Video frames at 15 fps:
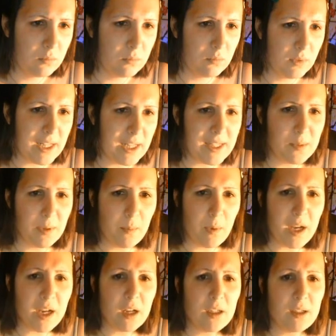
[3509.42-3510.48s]
That's weird.
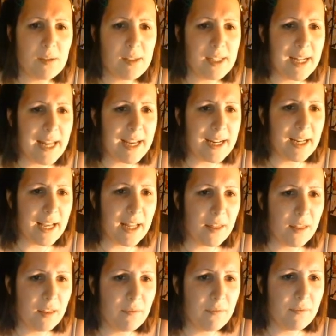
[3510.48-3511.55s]
Why can't you select like
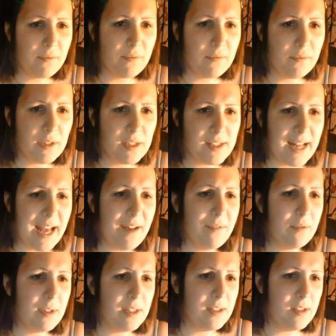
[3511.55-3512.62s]
the, it doesn't have,
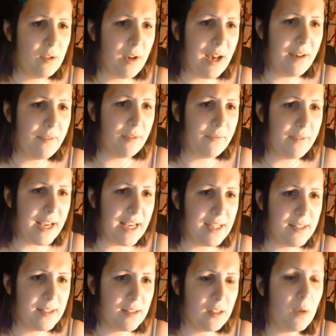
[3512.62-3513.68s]
does it not have a face?